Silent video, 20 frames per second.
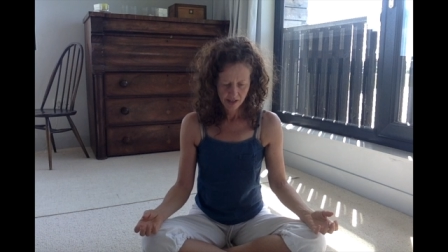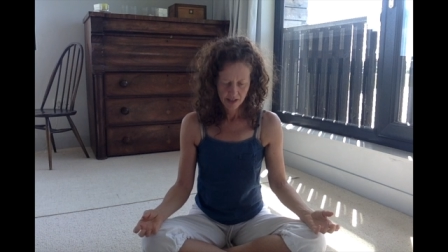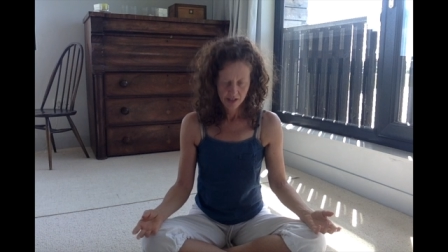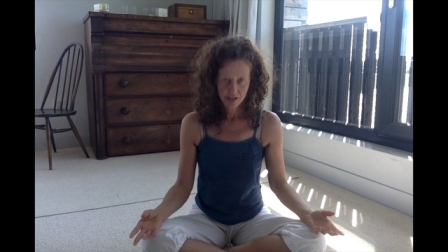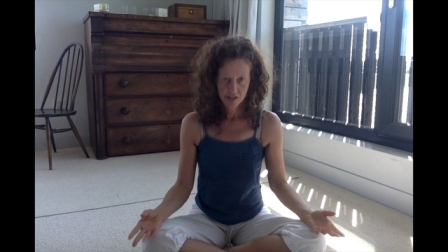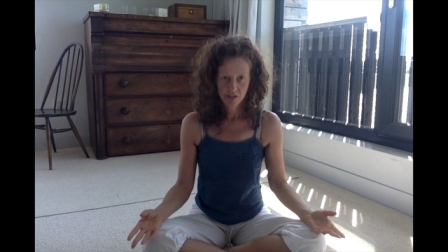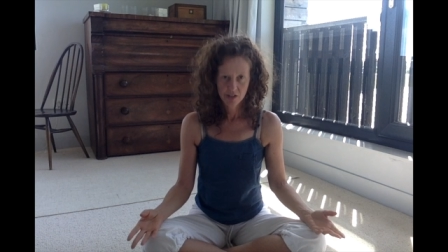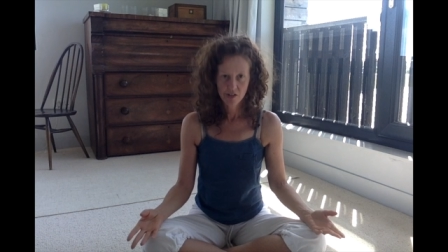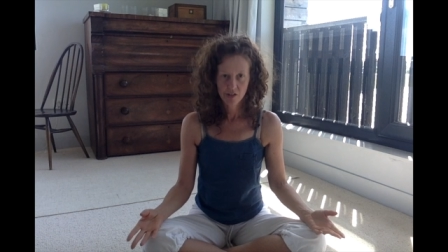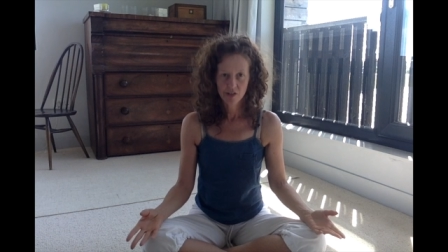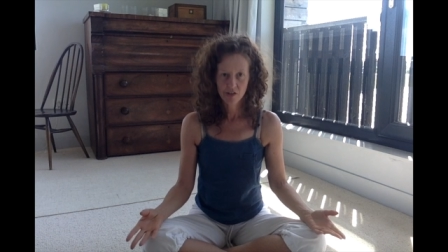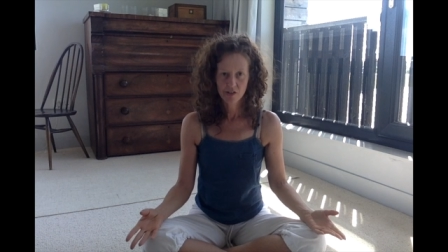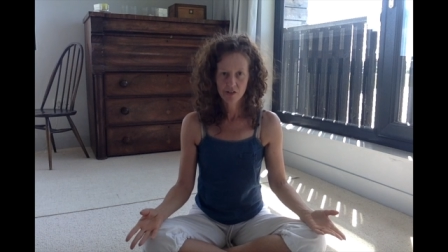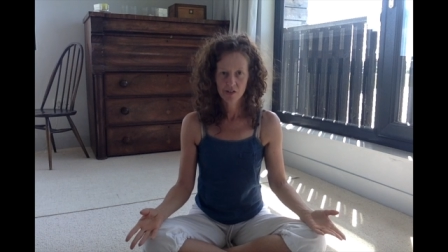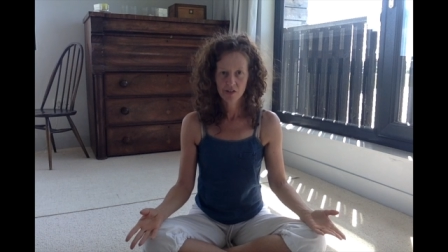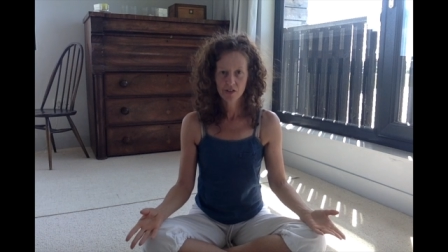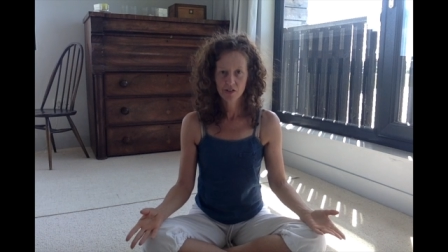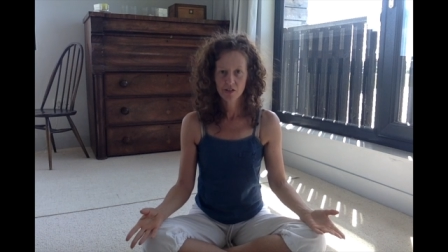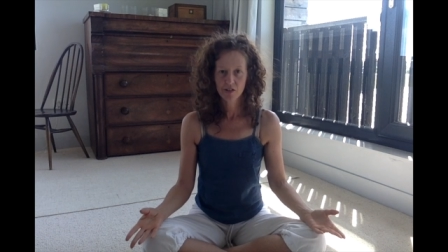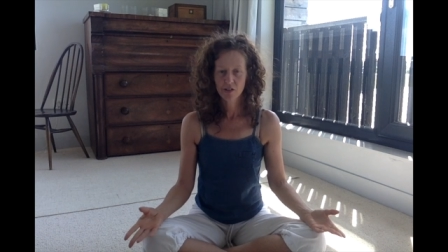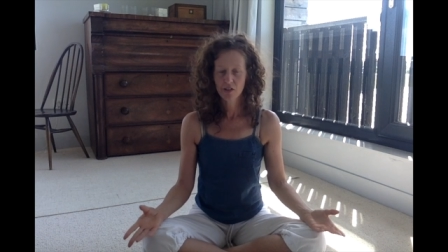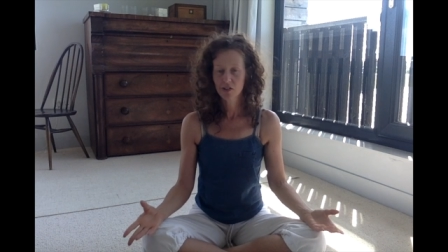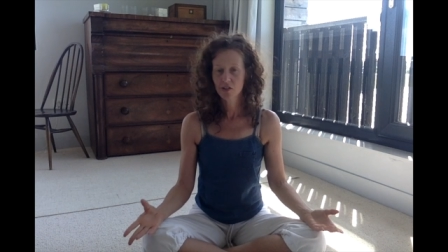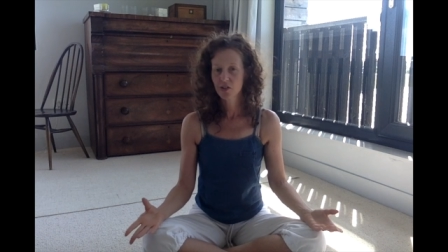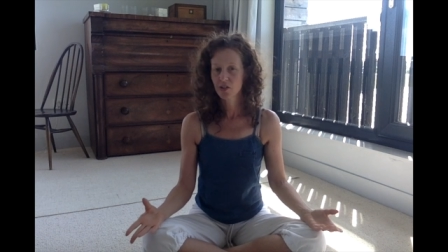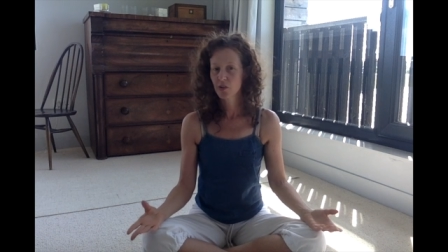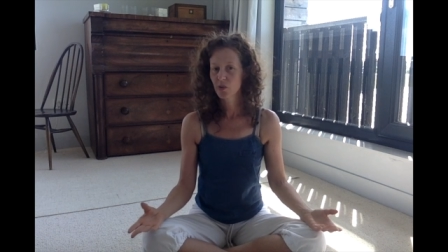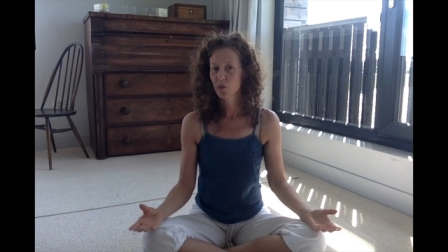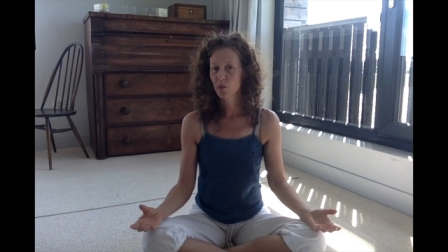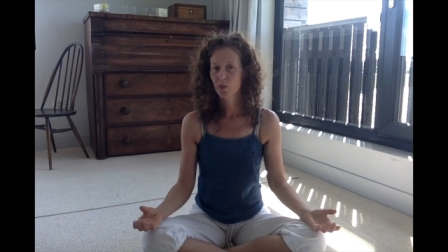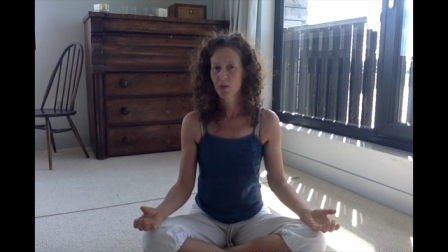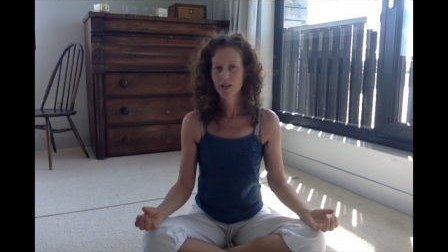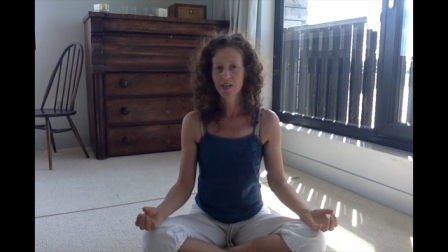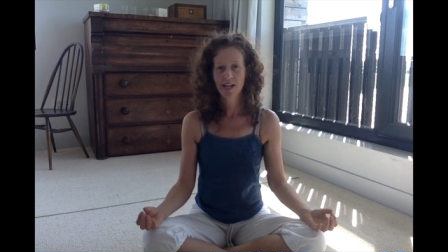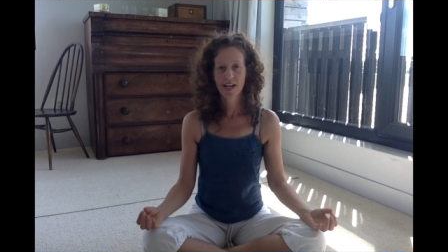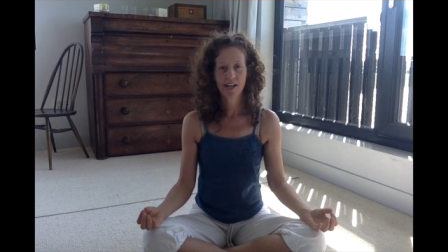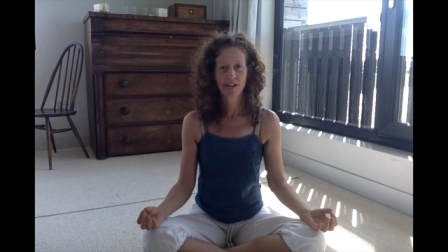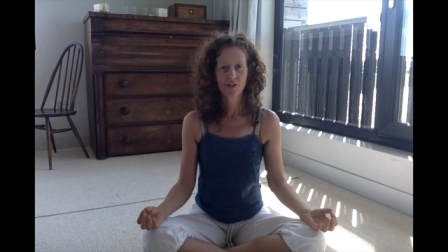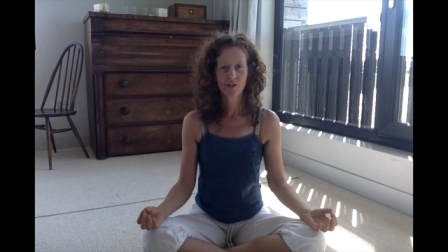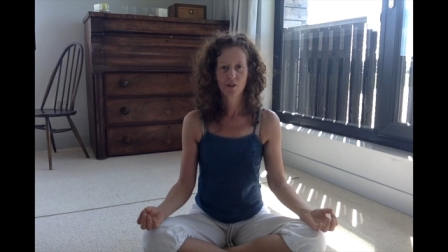So you can do it with one
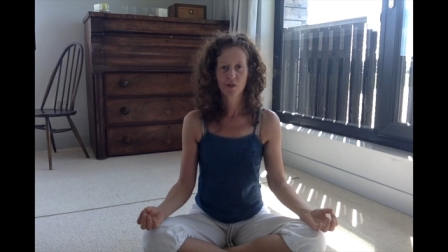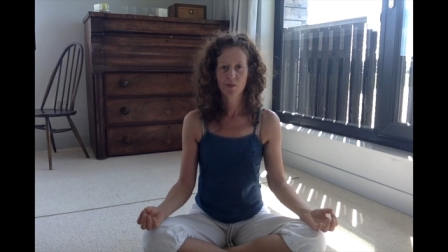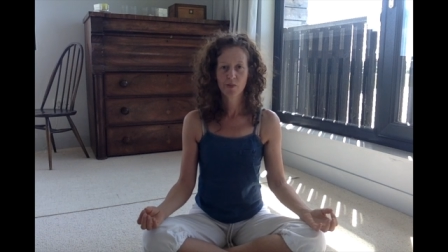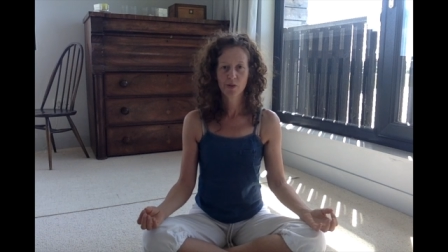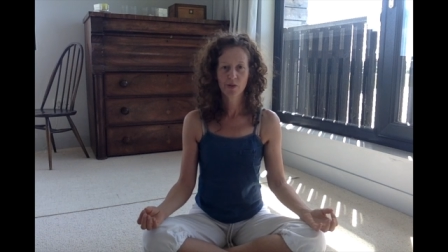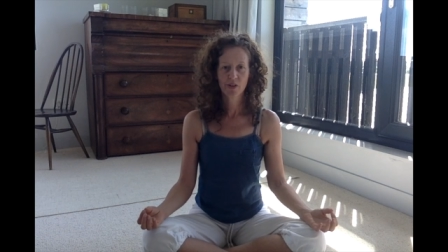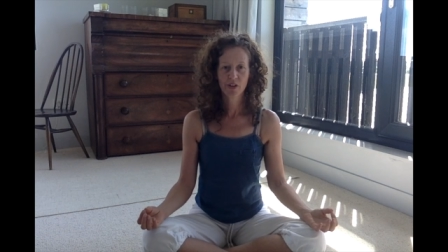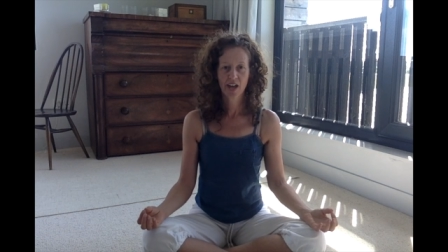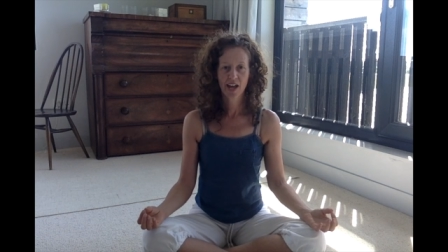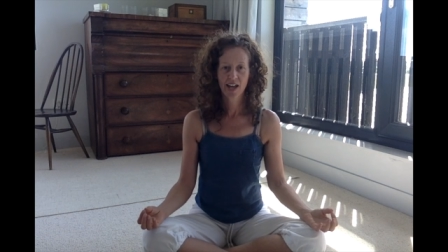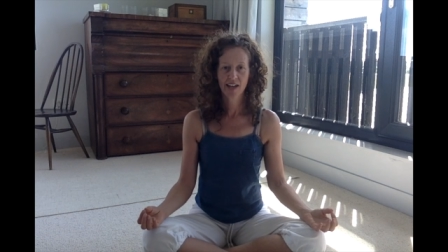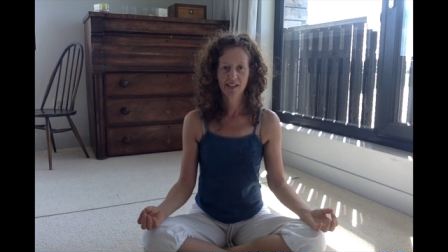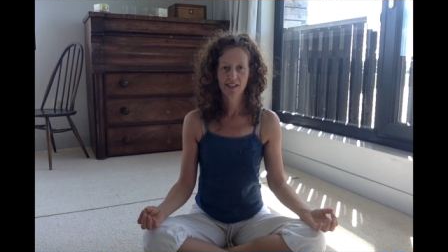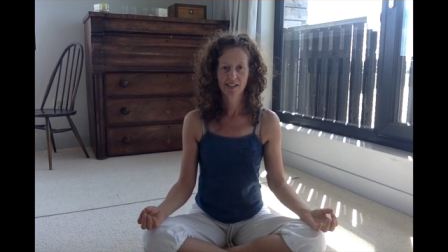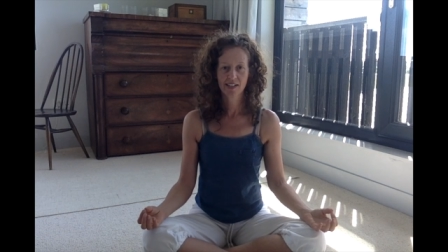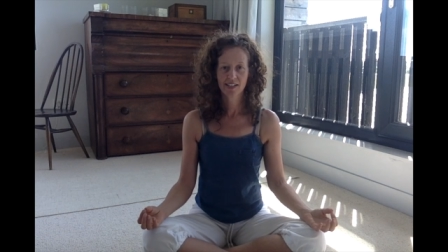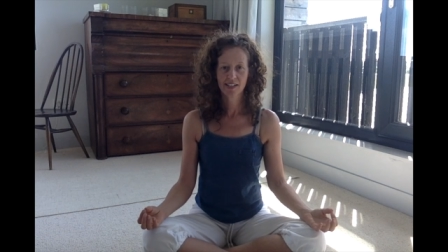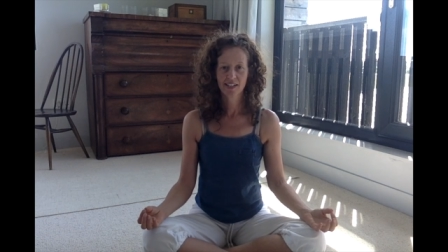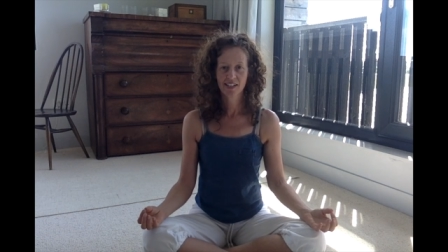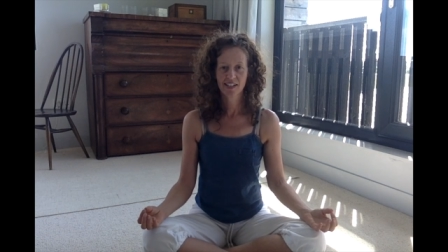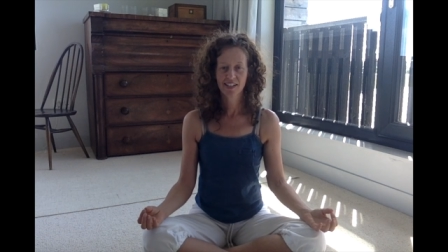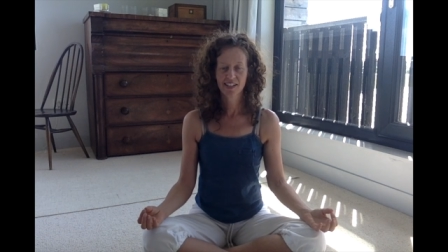hand or both hands,